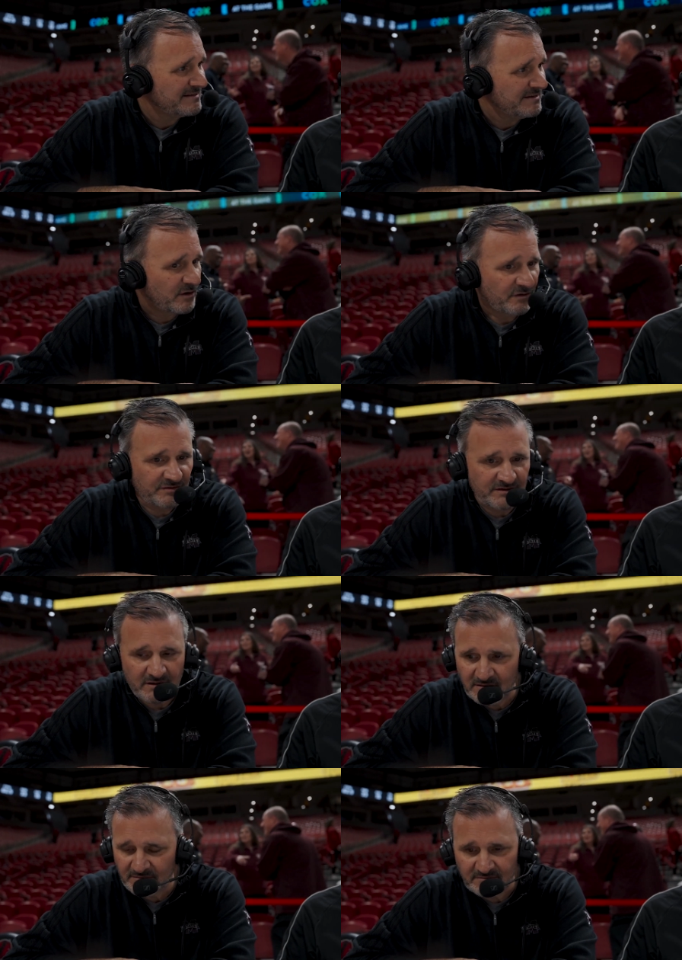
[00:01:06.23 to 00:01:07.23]
You know,
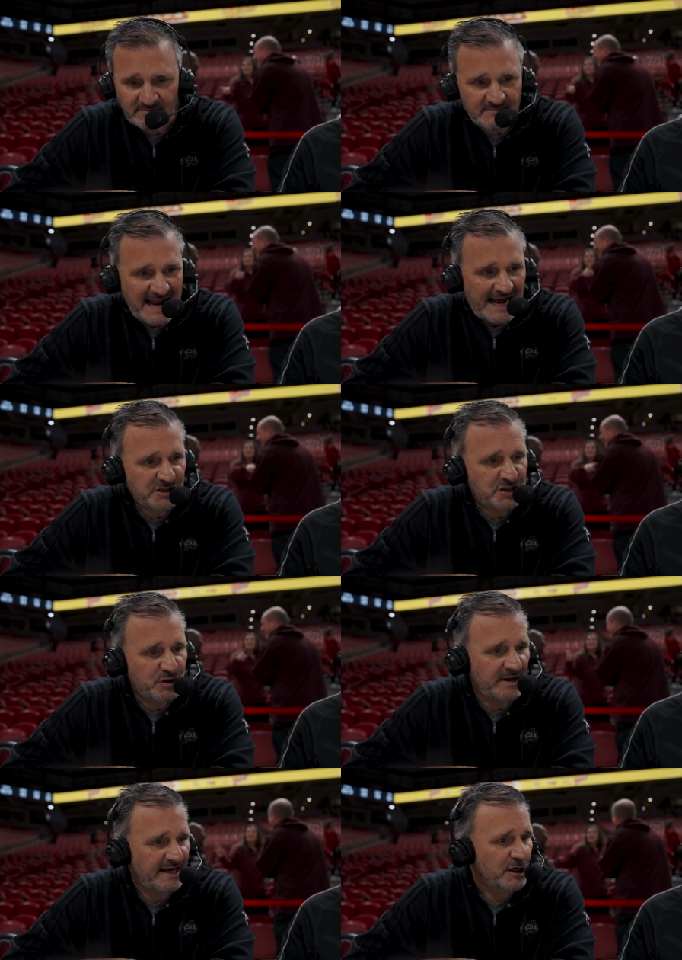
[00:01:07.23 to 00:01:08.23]
they're not
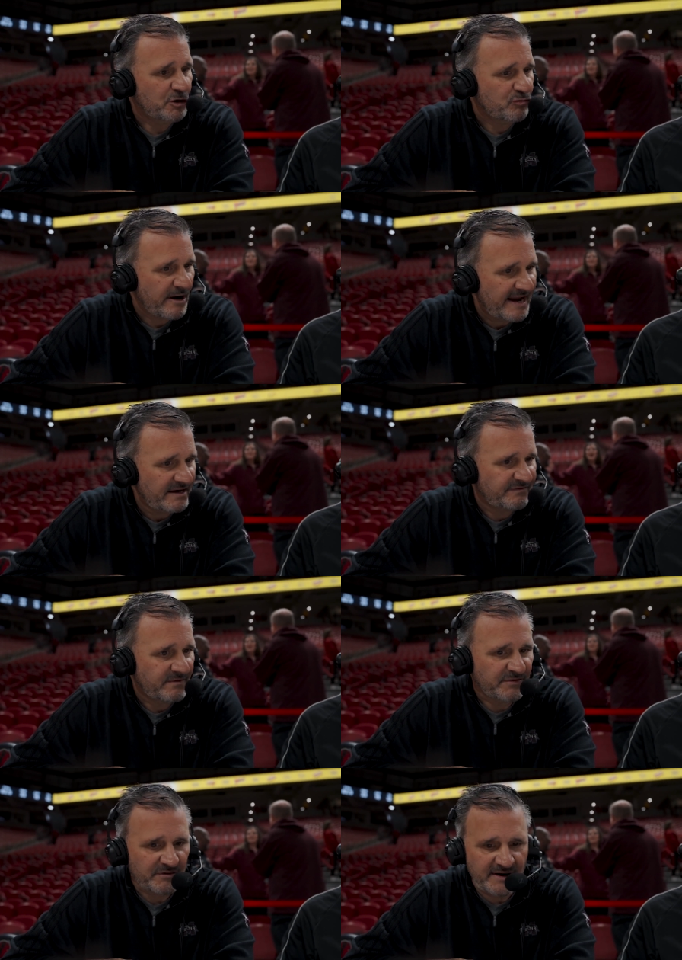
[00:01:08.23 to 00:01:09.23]
shooting it great
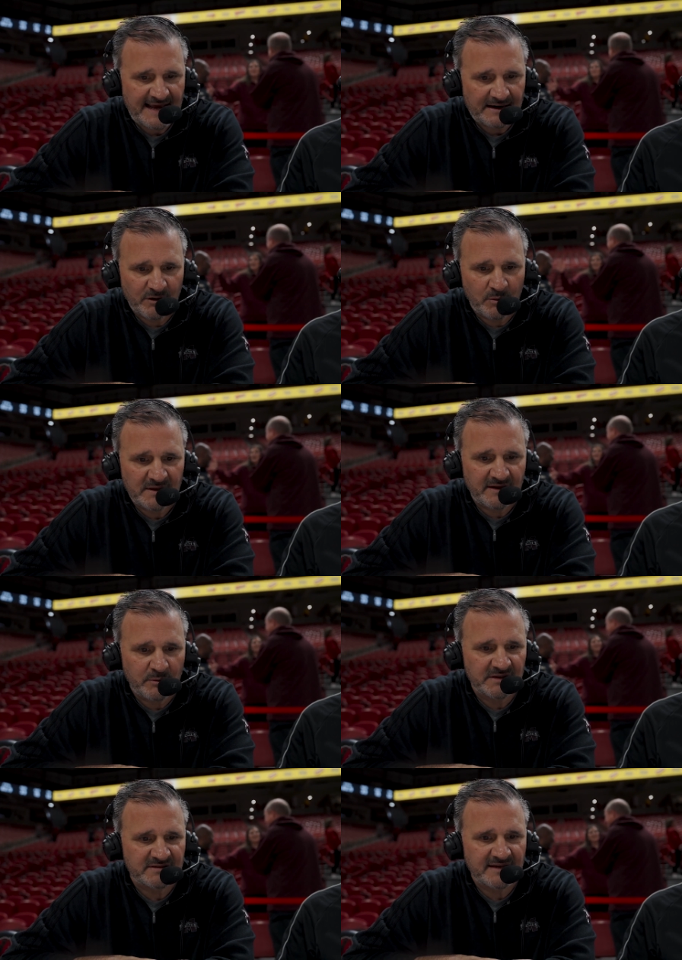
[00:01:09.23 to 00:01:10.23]
from three. I don't know what they
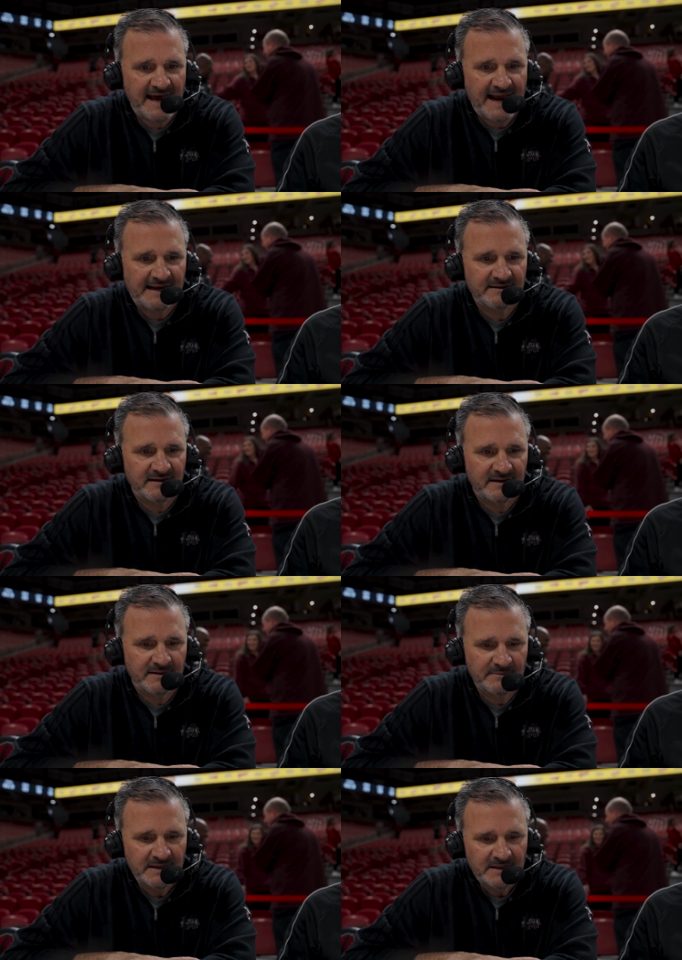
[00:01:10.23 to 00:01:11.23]
were tonight,
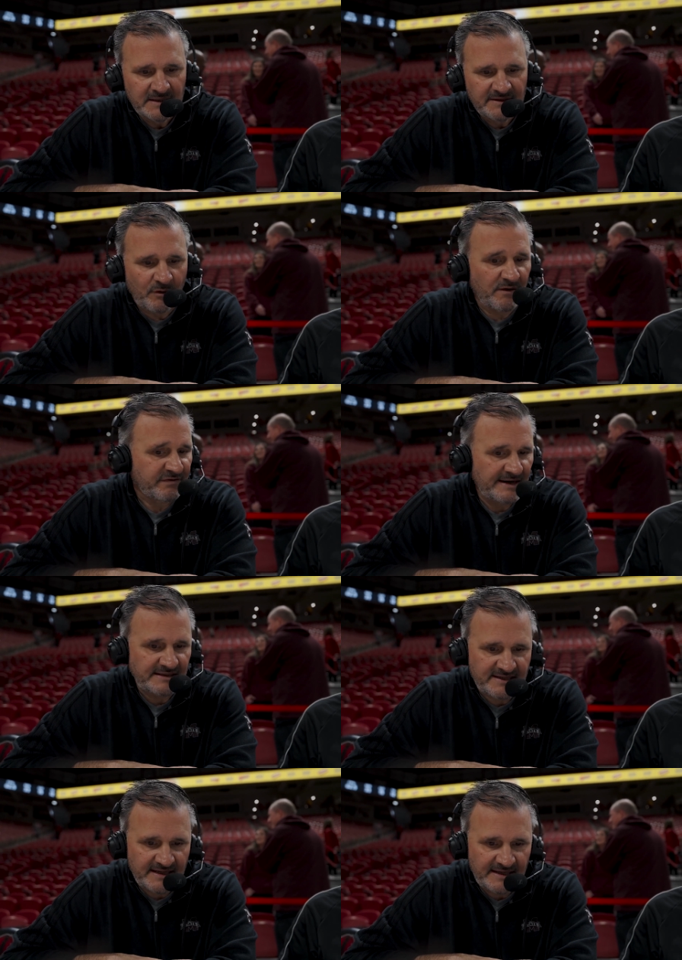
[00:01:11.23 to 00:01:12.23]
um, four for
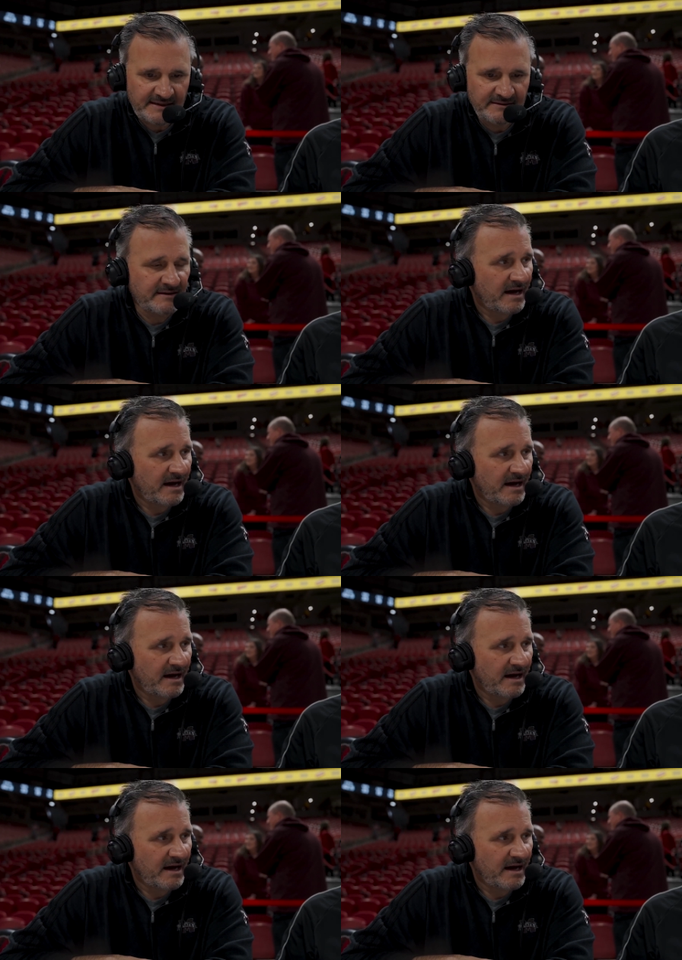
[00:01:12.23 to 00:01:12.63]
18.